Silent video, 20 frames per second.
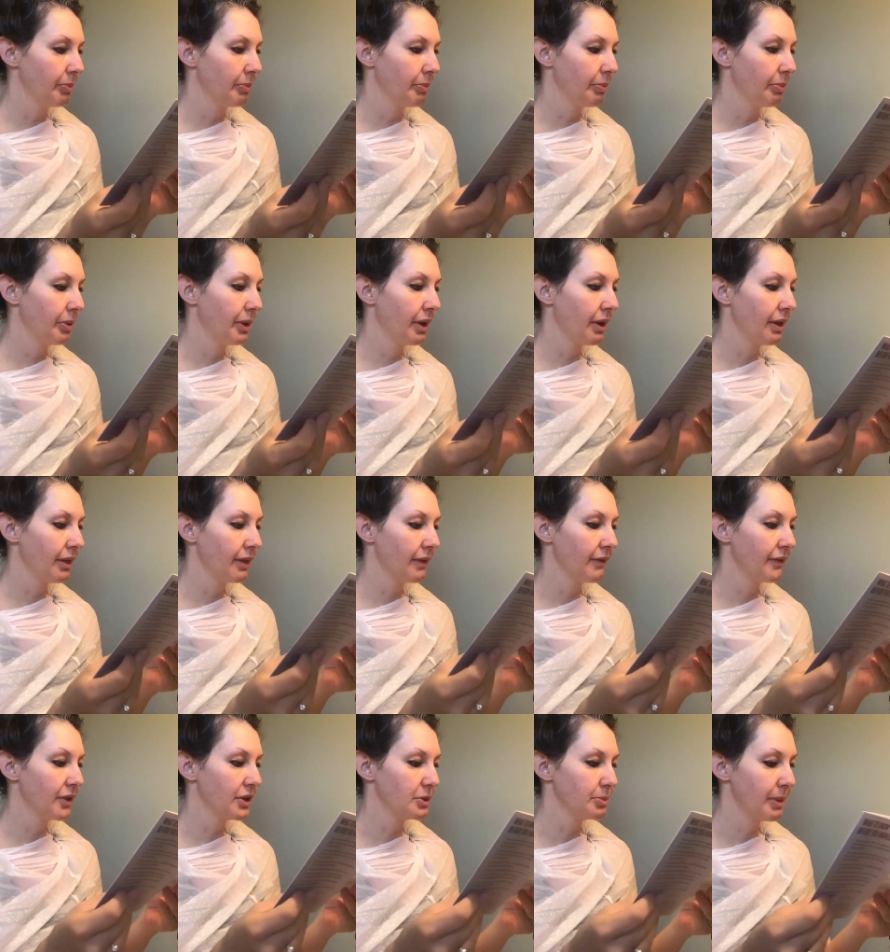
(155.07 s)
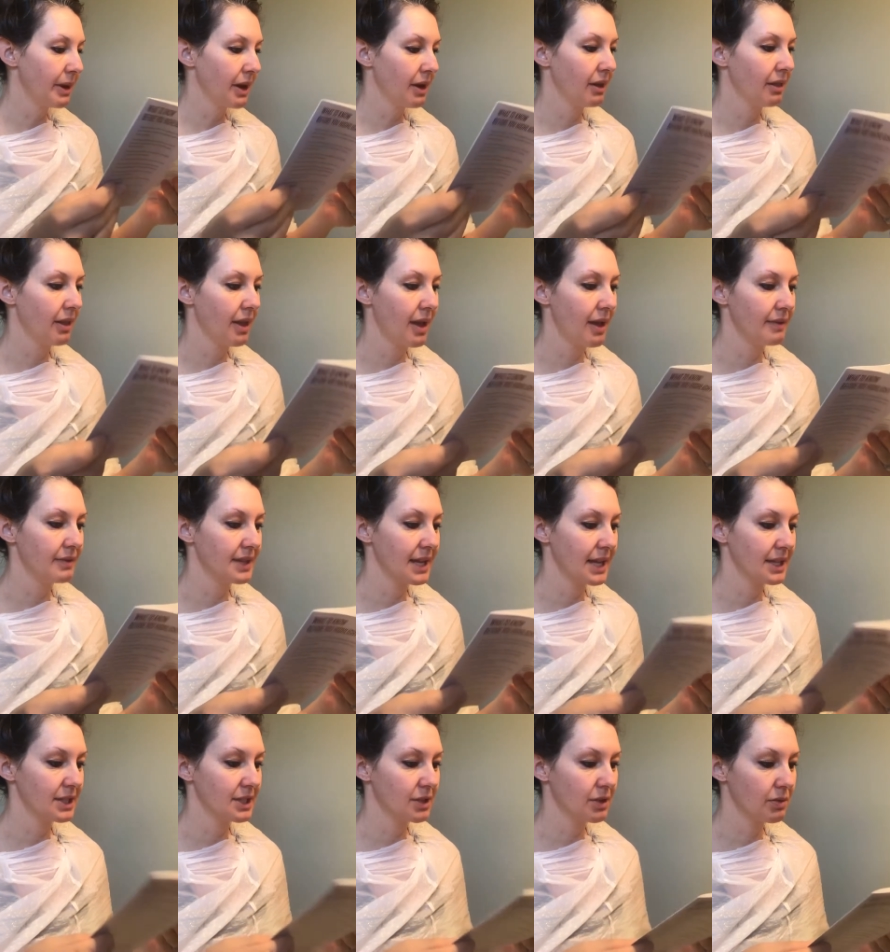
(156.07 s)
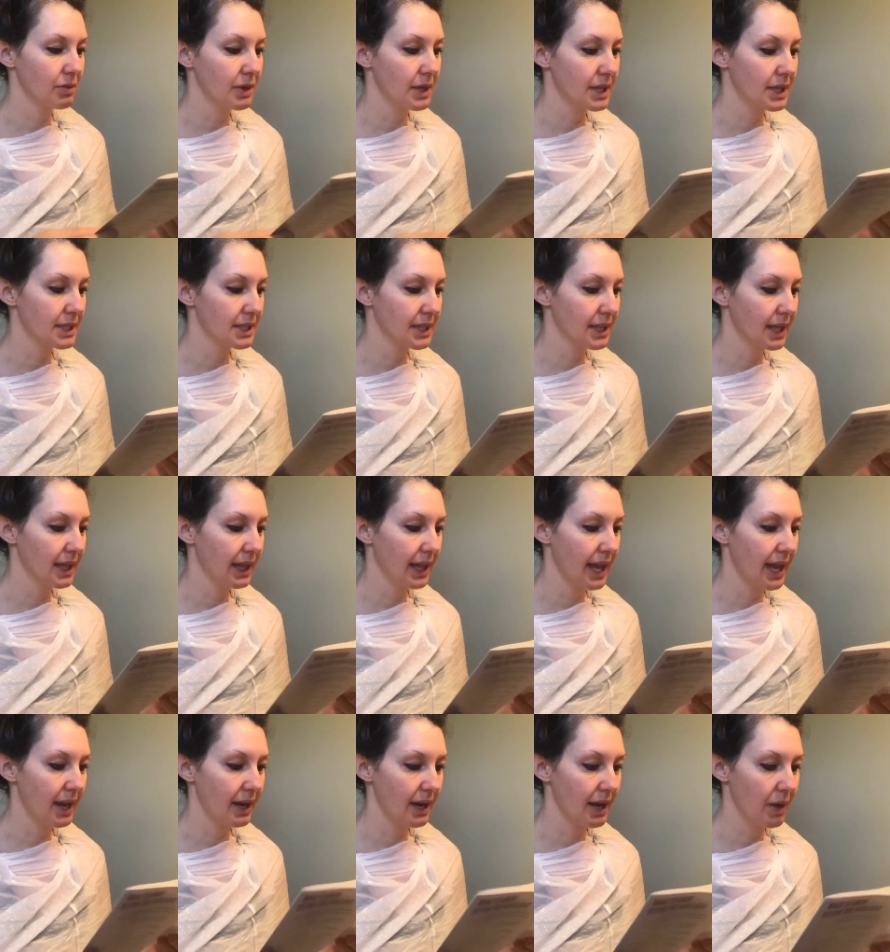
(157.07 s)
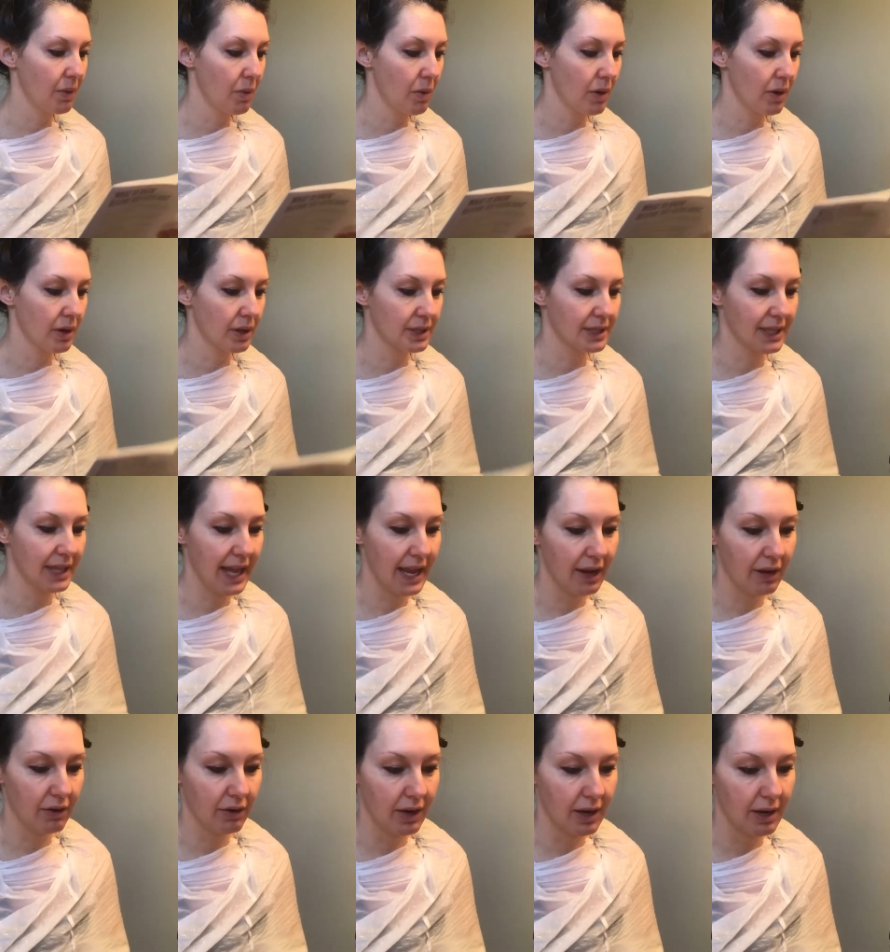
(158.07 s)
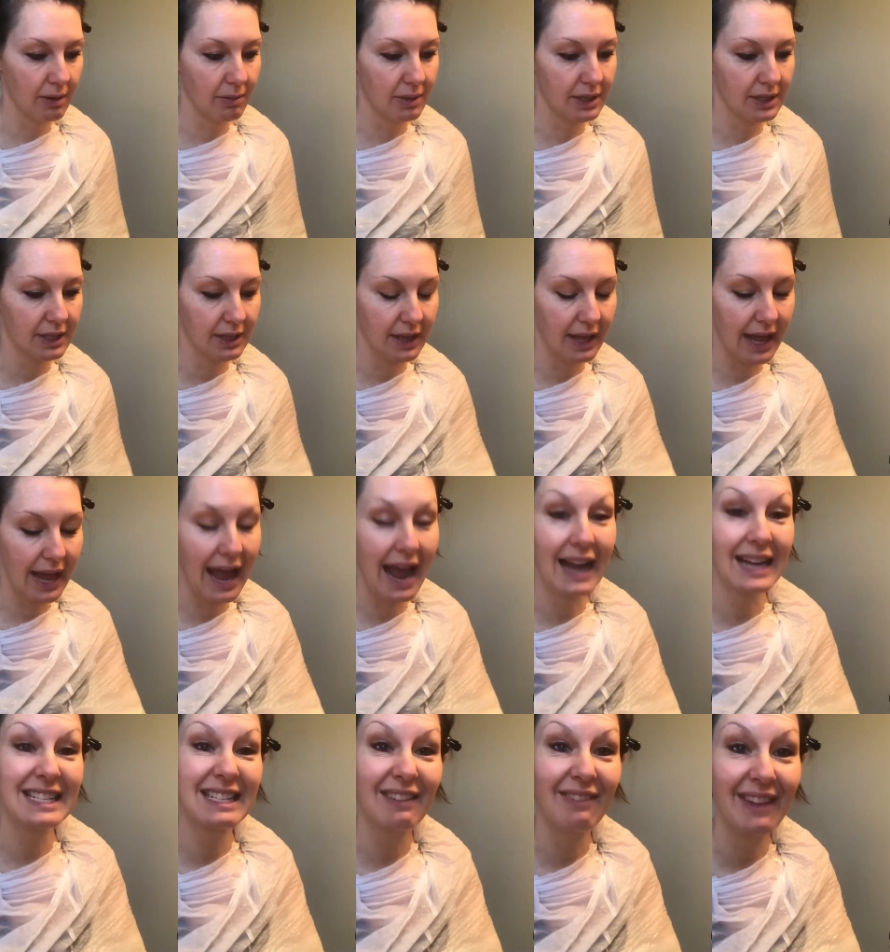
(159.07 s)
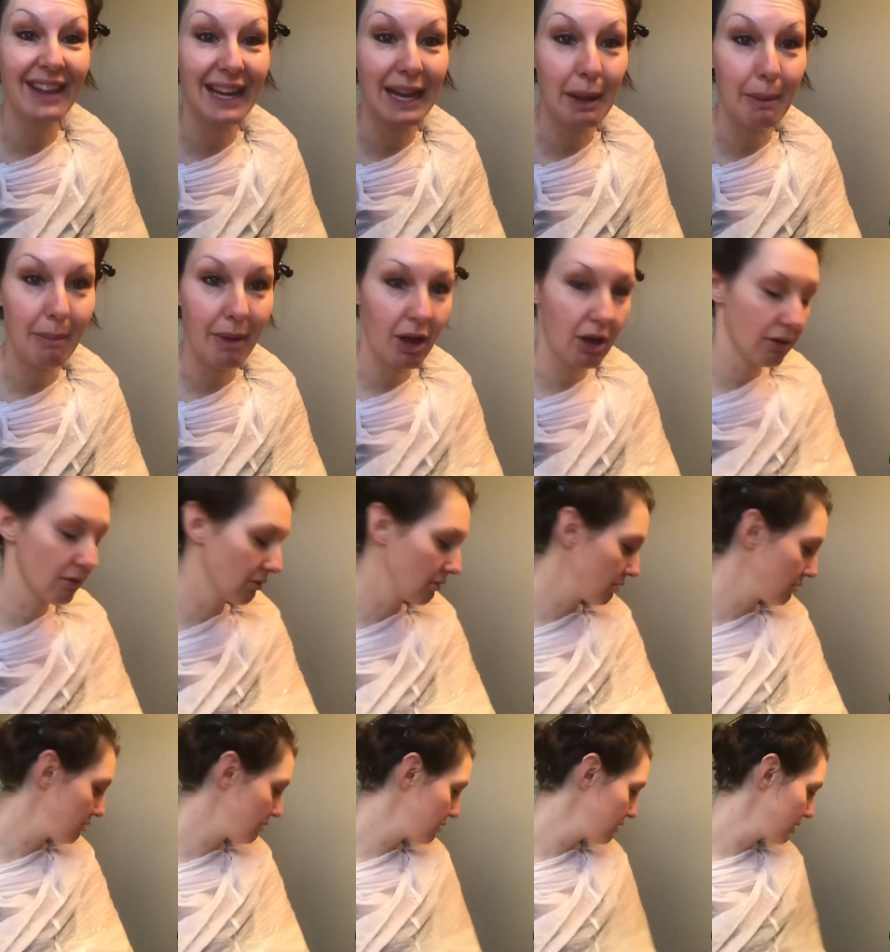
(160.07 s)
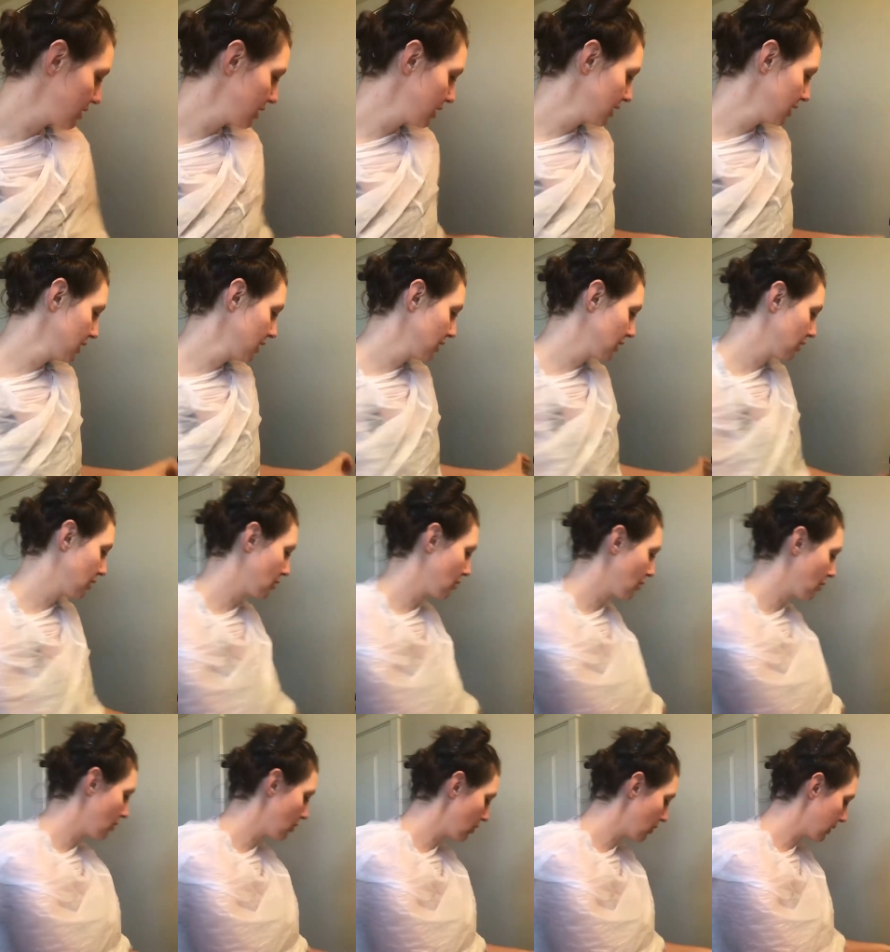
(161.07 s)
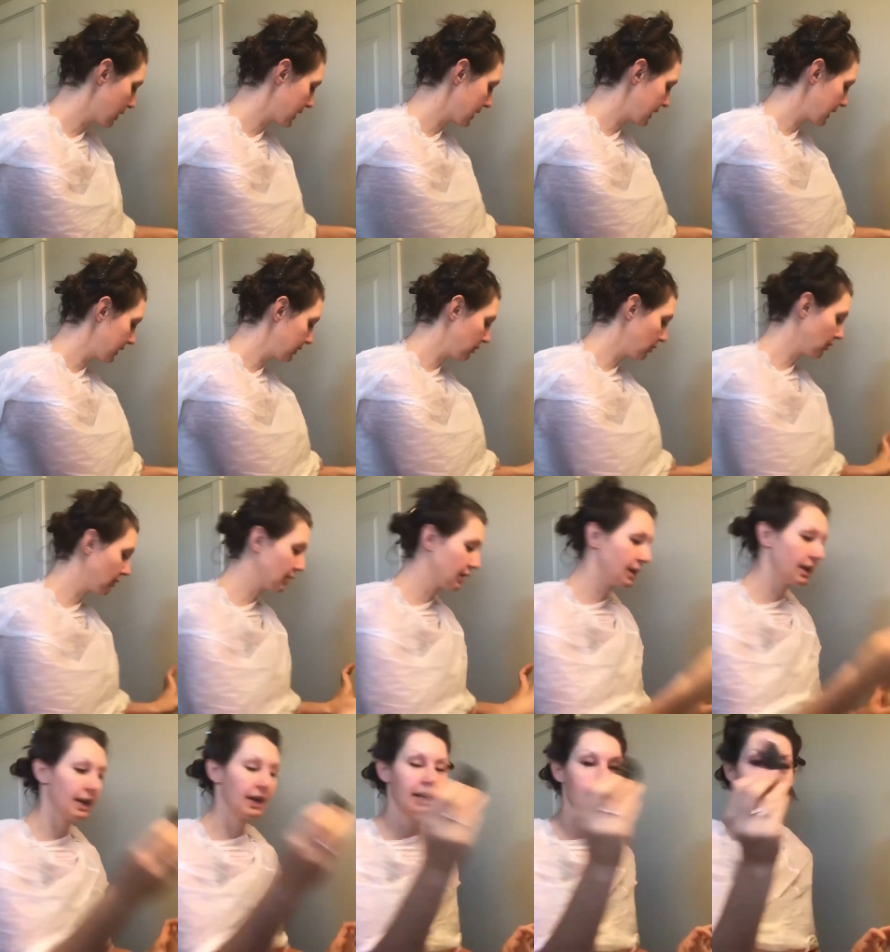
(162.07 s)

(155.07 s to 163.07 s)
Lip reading: put on the first pair of gloves and squeeze the Lightning Works light cream into the activating bottle. Okie dokie.